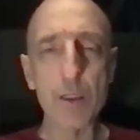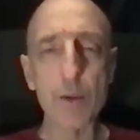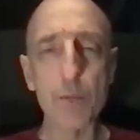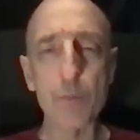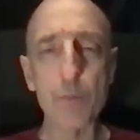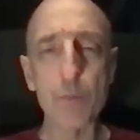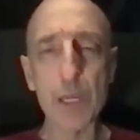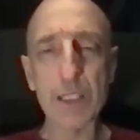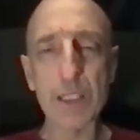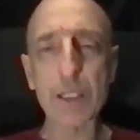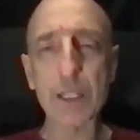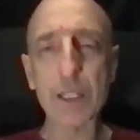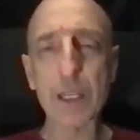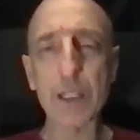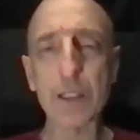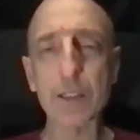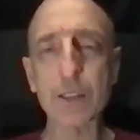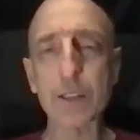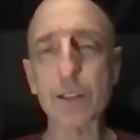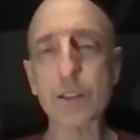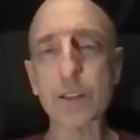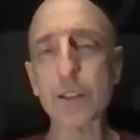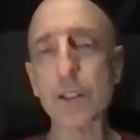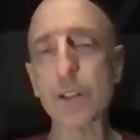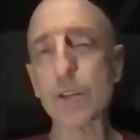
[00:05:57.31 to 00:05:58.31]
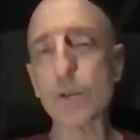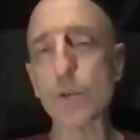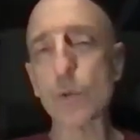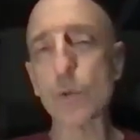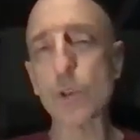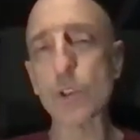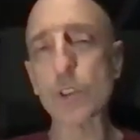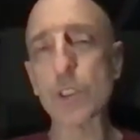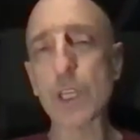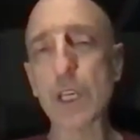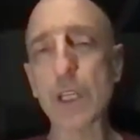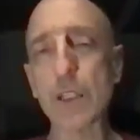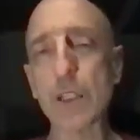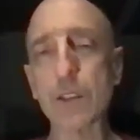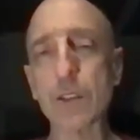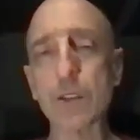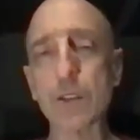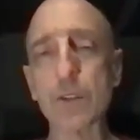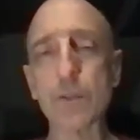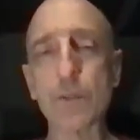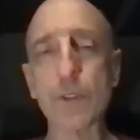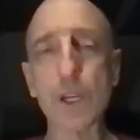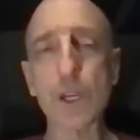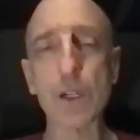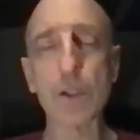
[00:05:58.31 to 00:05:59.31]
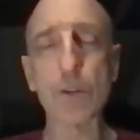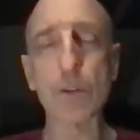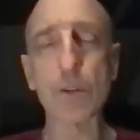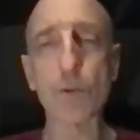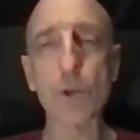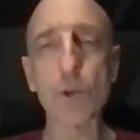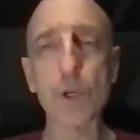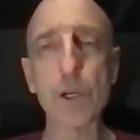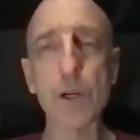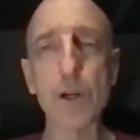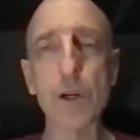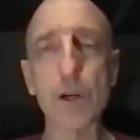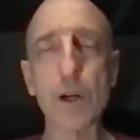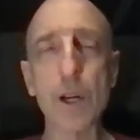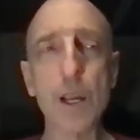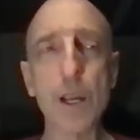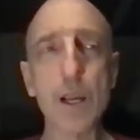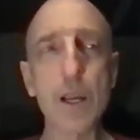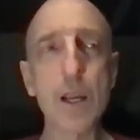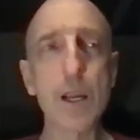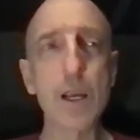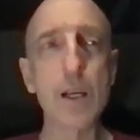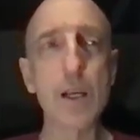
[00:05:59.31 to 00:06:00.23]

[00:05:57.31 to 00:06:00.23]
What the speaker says: the best cases and the worst cases of their career,